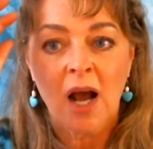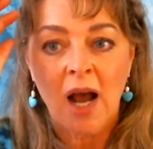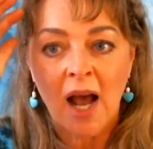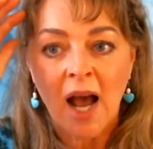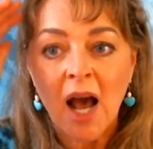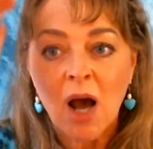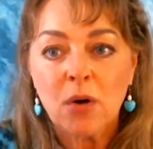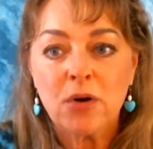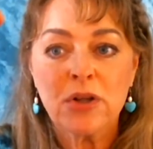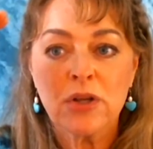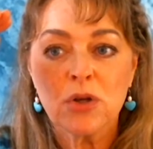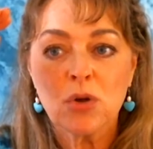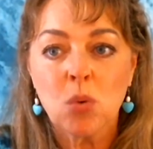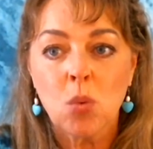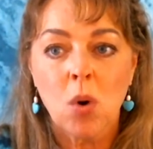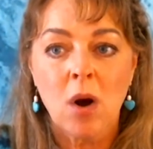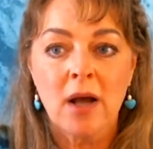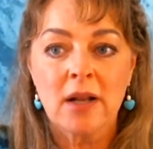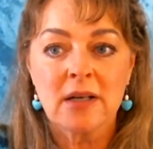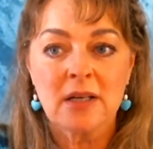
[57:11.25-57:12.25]
How do you
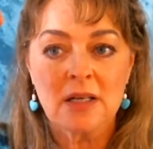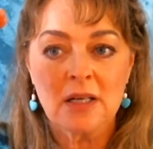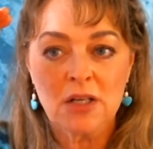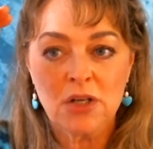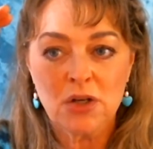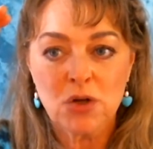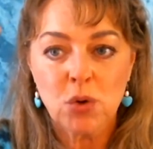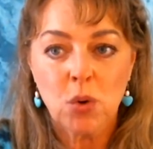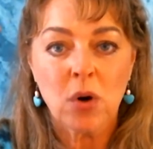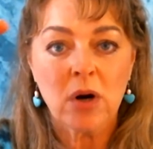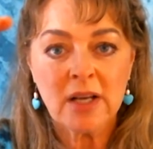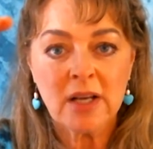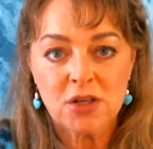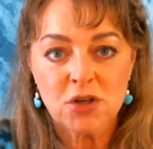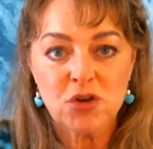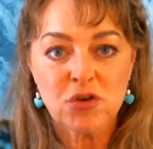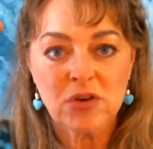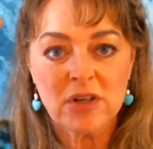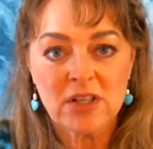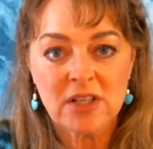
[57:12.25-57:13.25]
want your
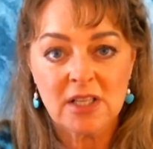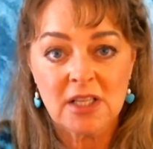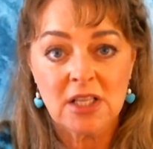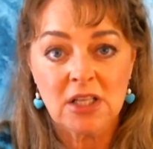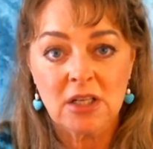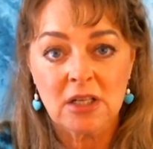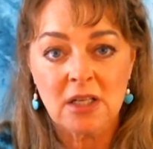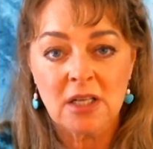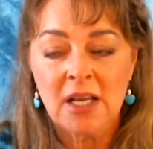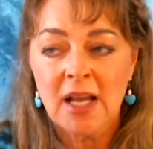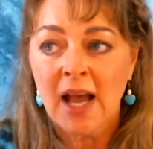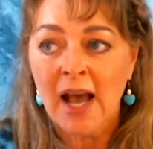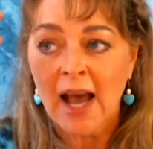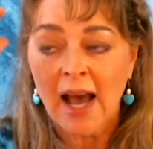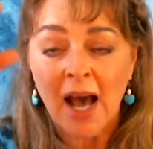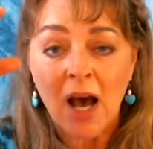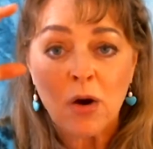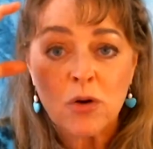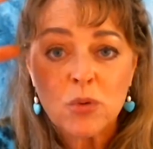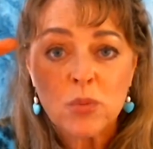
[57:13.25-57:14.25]
country to look?
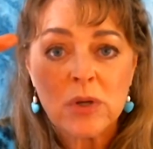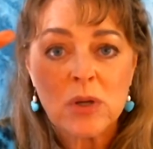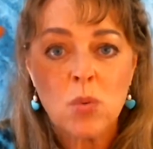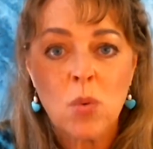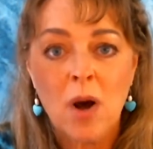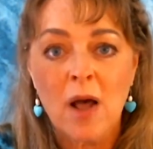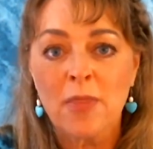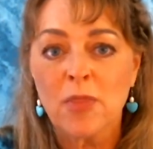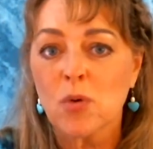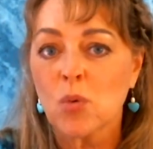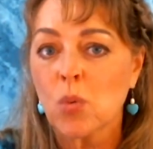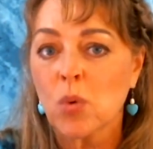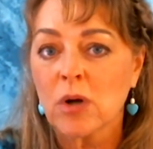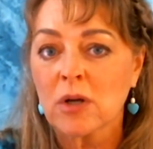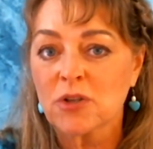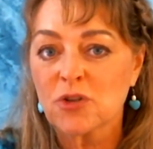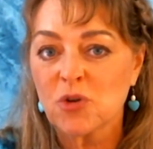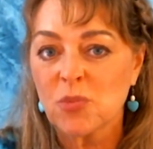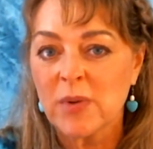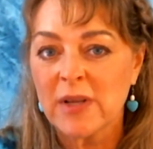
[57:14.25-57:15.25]
How do we want the
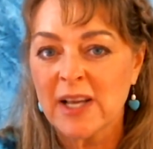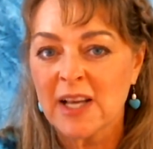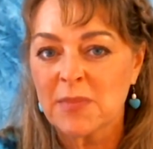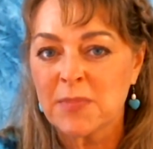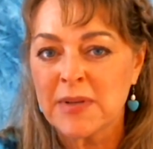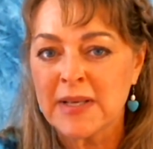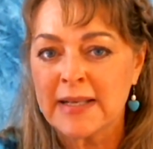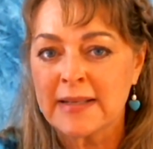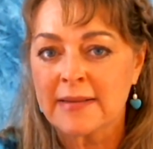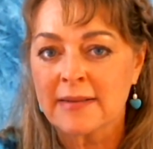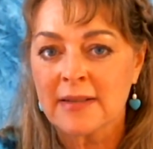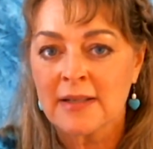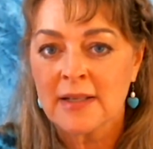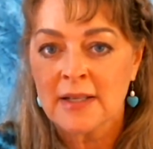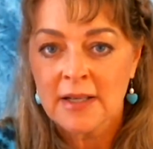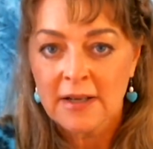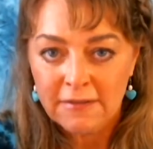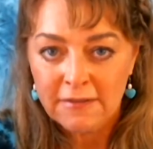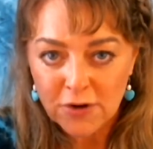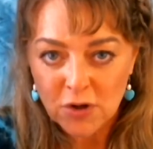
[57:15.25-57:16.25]
world to be at peace?
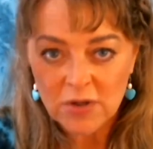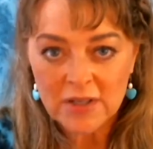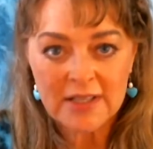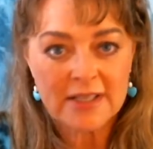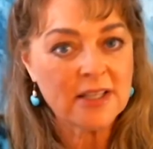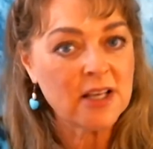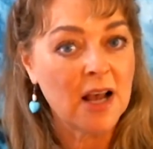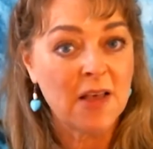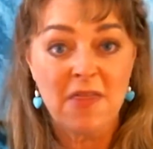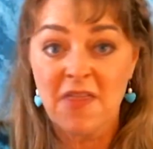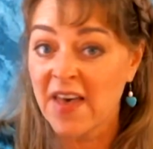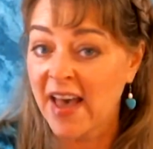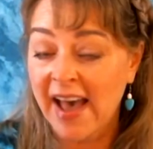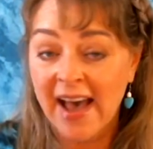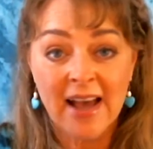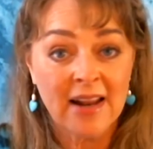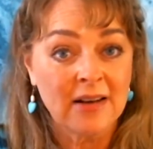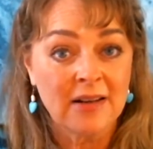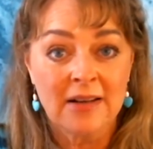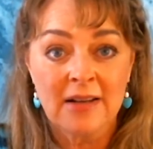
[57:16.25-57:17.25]
Focus on
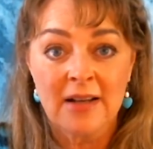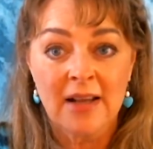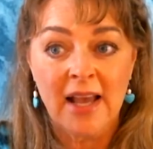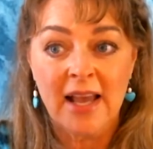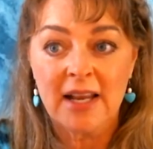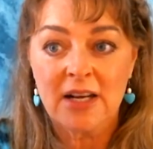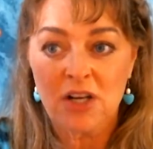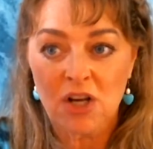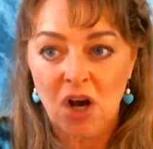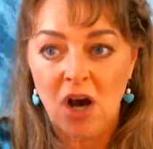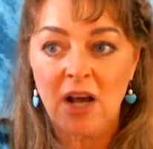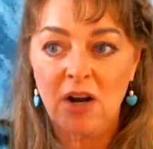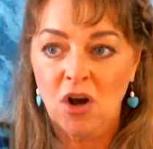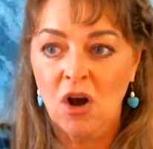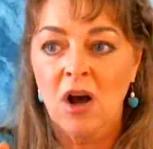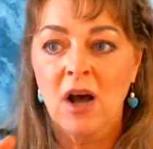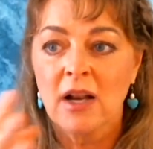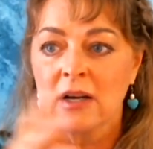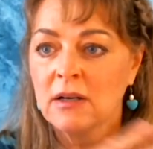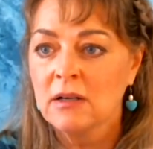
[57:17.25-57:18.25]
that, and not
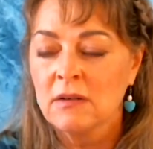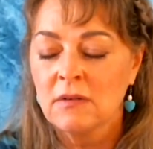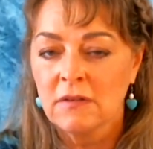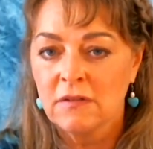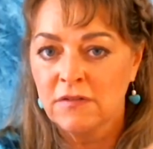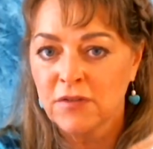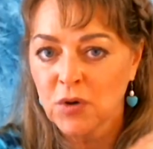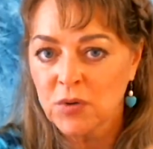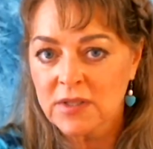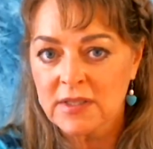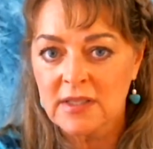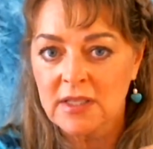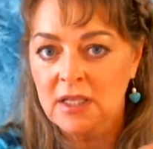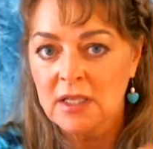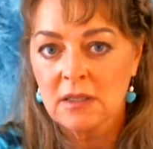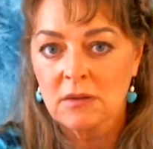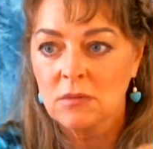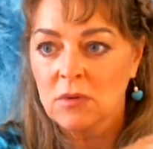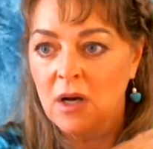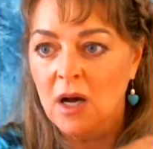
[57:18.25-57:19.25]
on
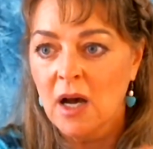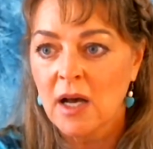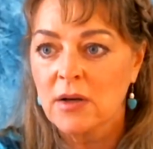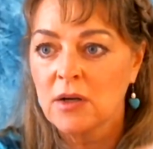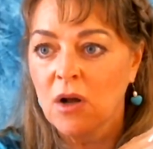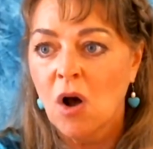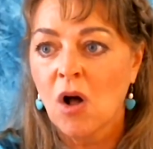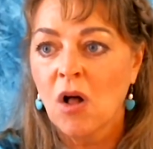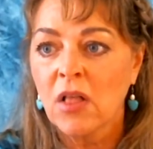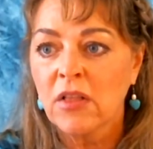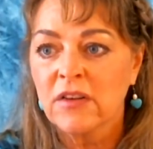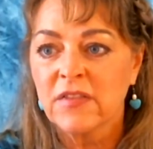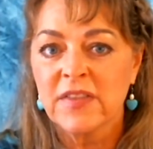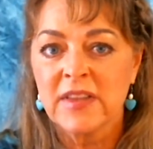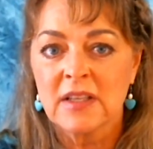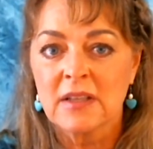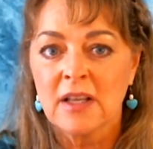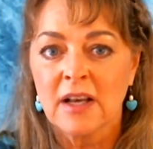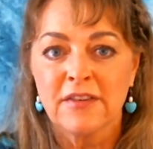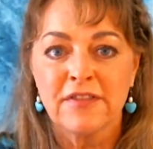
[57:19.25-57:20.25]
focusing on all of
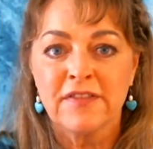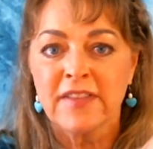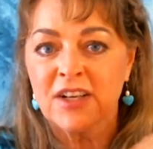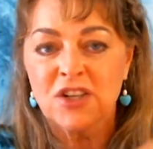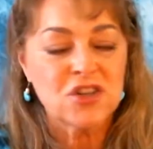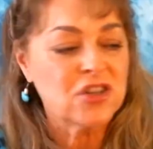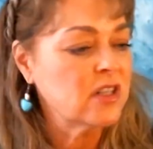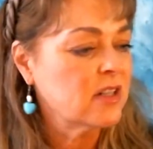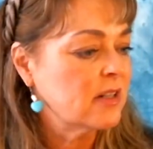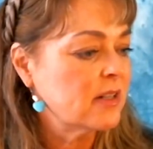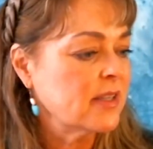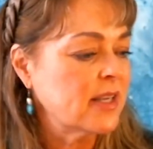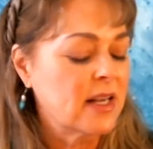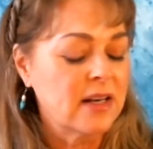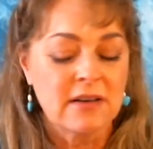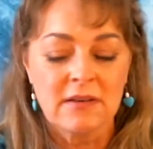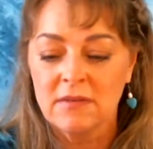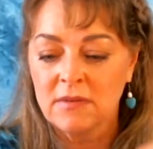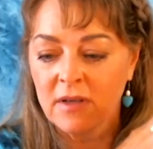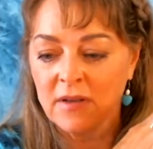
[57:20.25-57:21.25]
the afflictions
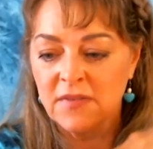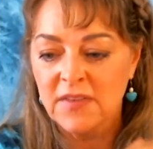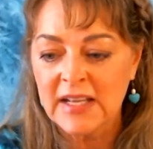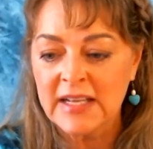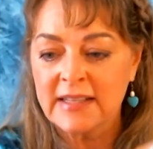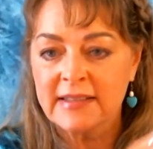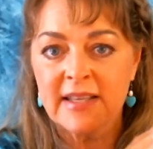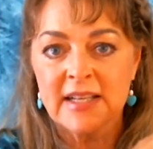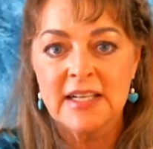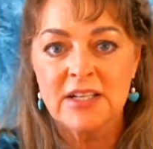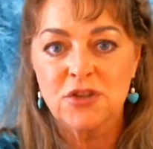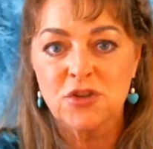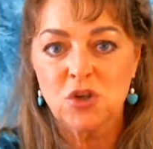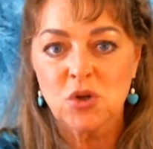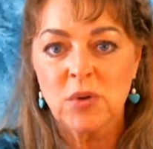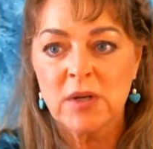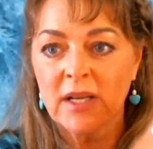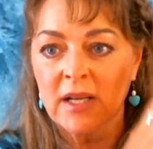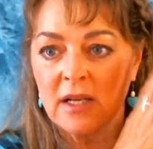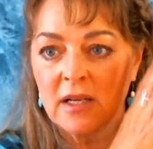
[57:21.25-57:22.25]
and things that he's
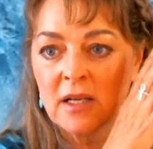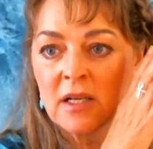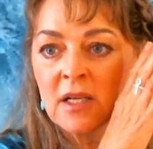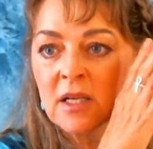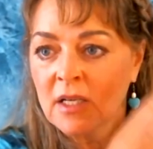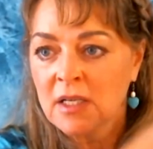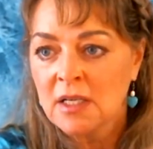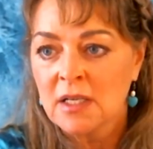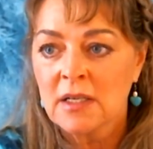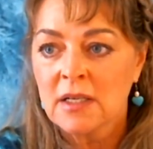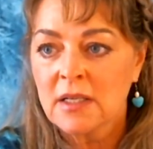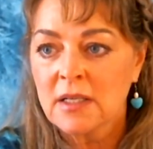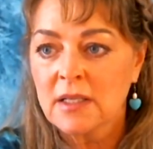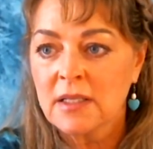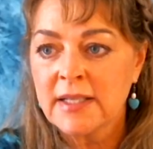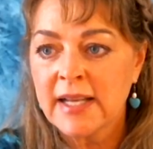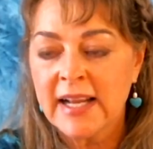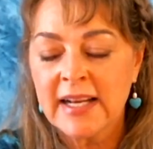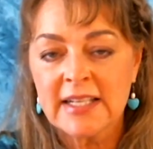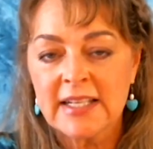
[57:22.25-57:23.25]
doing, and
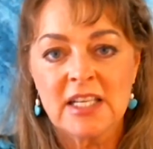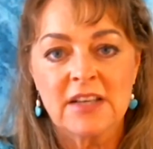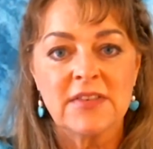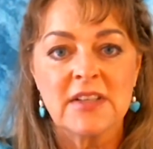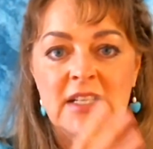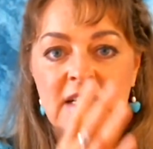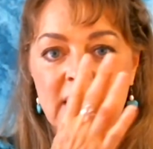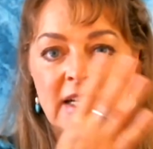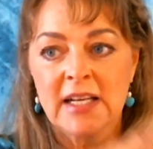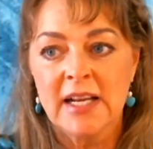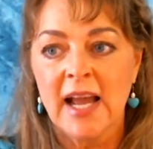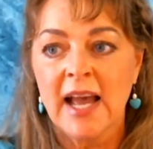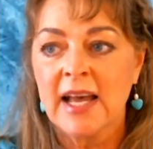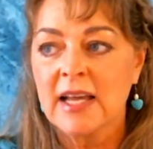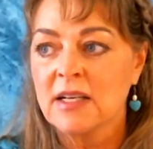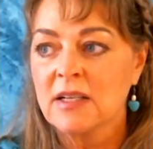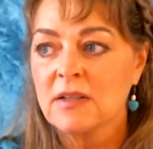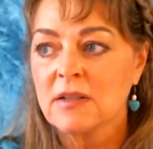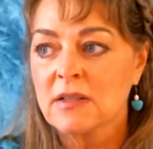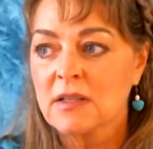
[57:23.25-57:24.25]
negativity
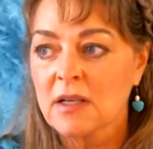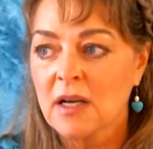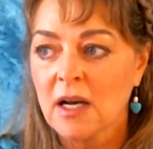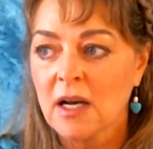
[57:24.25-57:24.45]
and